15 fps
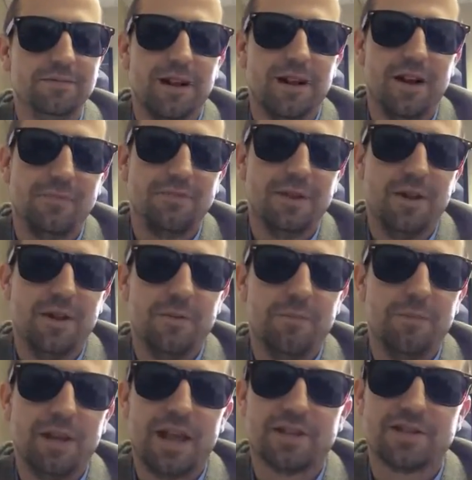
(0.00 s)
um,
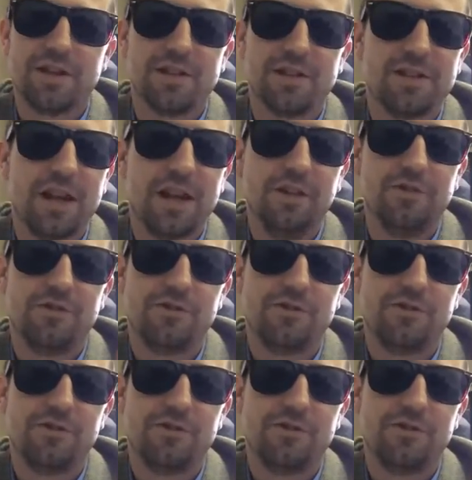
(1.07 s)
but that's going to take you